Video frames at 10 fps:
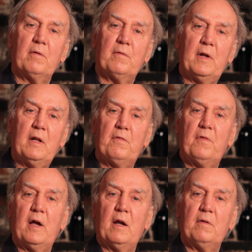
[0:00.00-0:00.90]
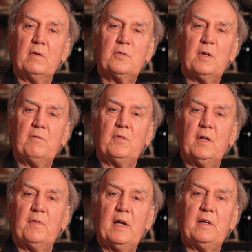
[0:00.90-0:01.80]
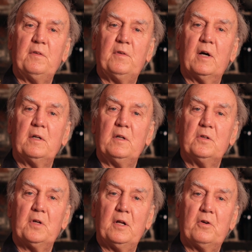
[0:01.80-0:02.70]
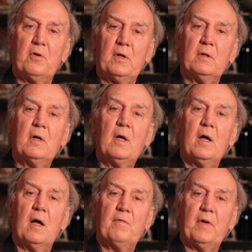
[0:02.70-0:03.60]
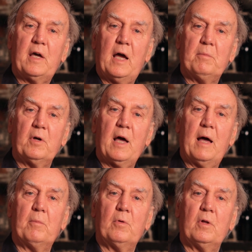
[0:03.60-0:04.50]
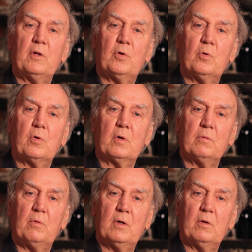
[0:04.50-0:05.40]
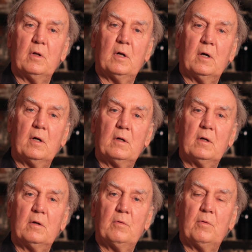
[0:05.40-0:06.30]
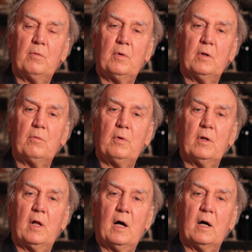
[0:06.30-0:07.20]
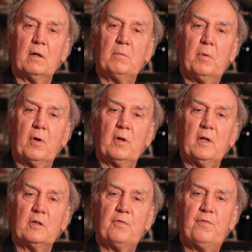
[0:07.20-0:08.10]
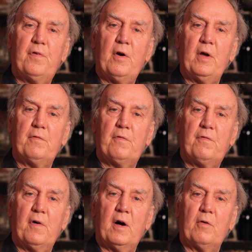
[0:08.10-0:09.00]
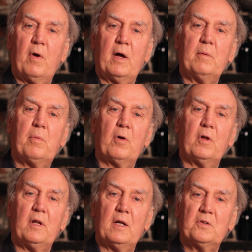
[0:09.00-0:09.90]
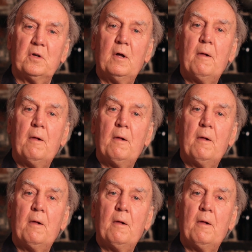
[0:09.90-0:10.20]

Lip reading: They lived there in 17th, 18th, 19th century, and they came to gamble and talk real hard politics, very far right politics,